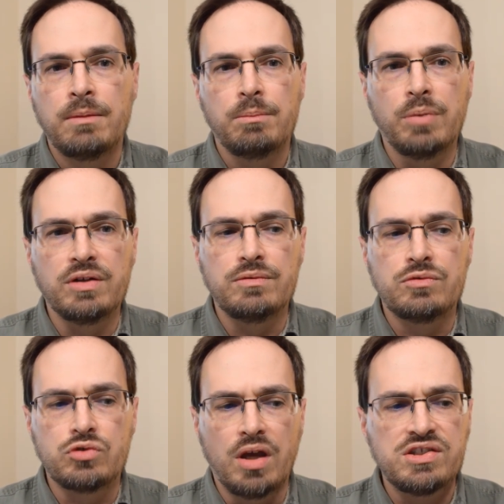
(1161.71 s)
But
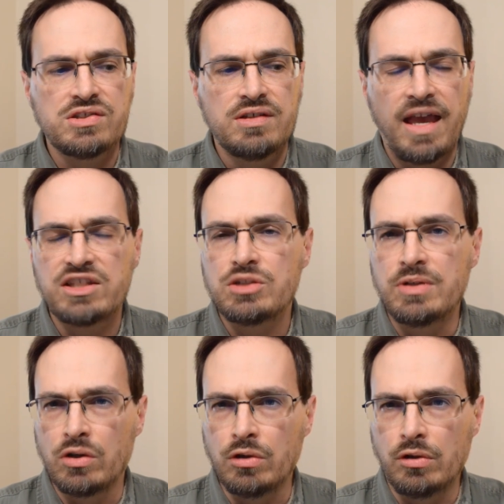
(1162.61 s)
trust has to
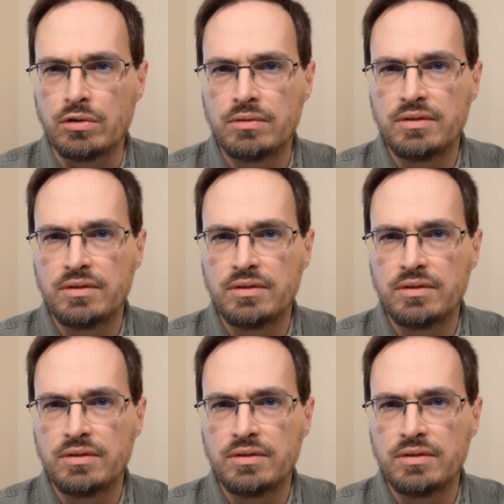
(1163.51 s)
be earned.